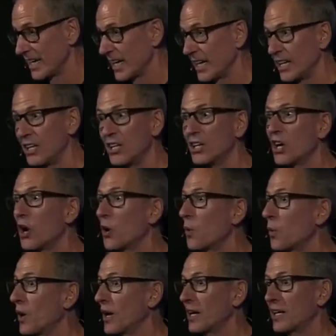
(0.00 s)
No
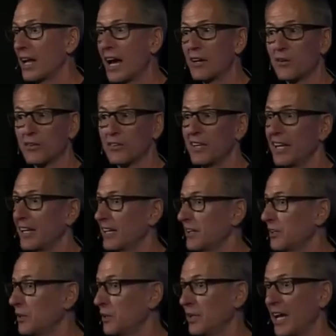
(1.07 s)
one, I don't think,
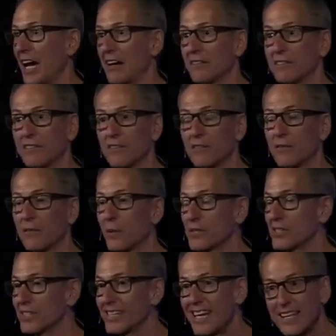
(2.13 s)
could have
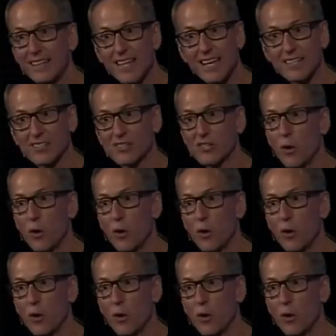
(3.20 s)
foreseen this.